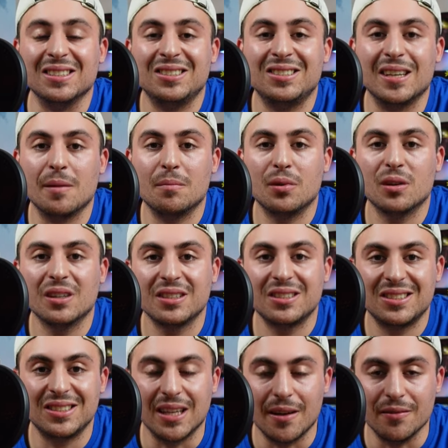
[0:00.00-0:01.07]

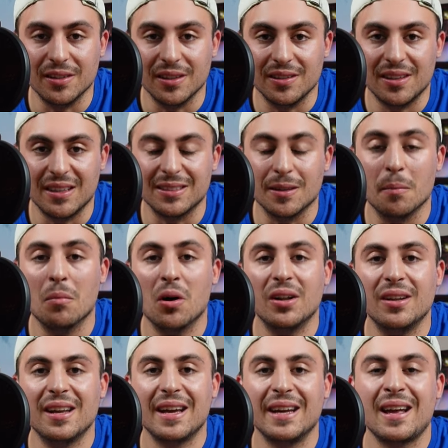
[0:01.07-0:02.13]
December 7th. It's a
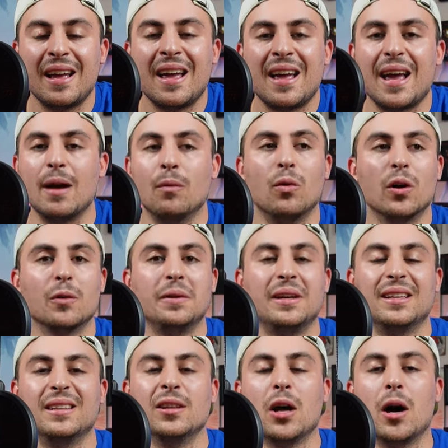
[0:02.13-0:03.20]
Monday. And what
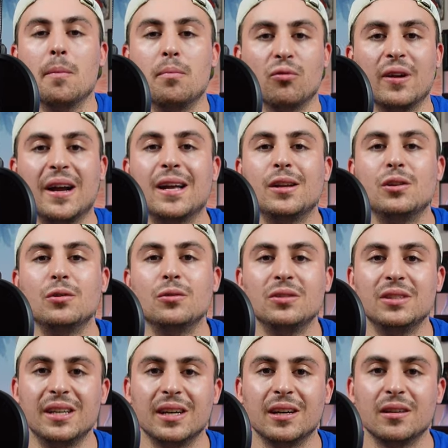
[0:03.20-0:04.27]
are we in? A brand
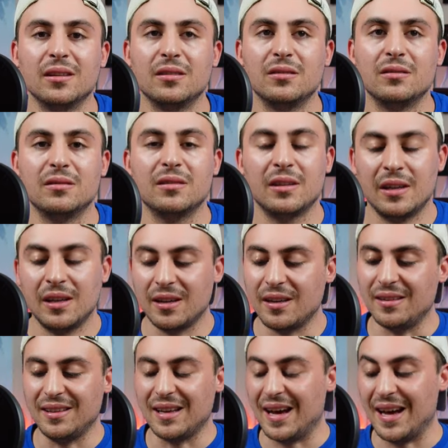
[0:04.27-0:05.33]
new year?
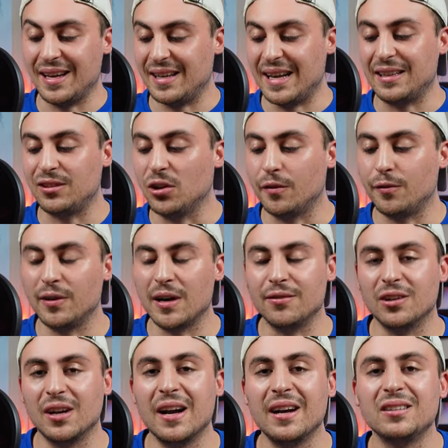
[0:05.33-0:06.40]
It took
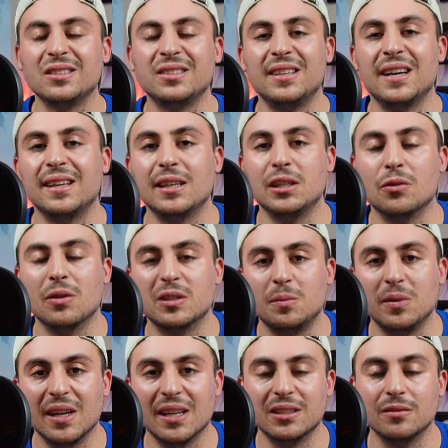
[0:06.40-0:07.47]
forever. I understand that
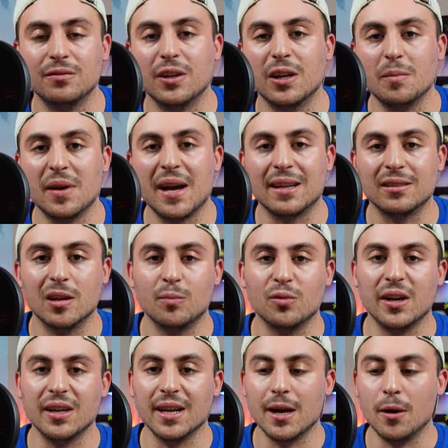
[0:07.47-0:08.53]
USPS is very backed
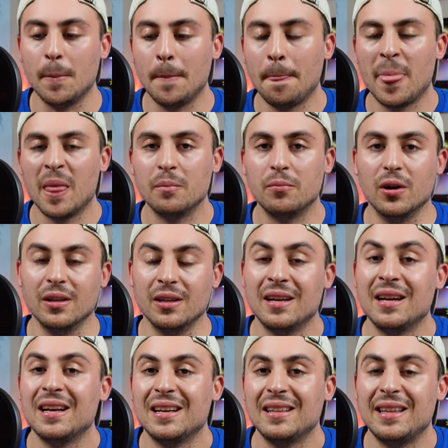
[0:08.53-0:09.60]
up right now,
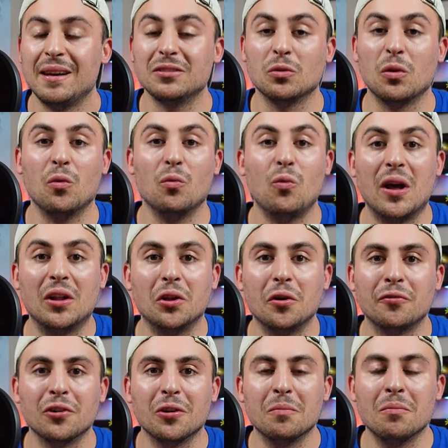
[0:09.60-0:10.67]
but that was
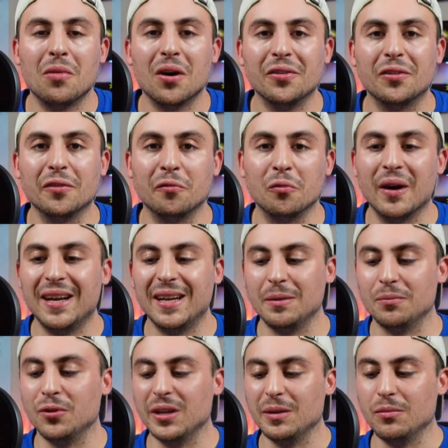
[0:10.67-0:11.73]
well over a month of
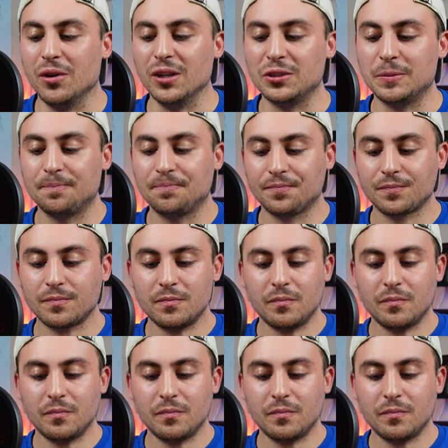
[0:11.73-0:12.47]
waiting pretty much.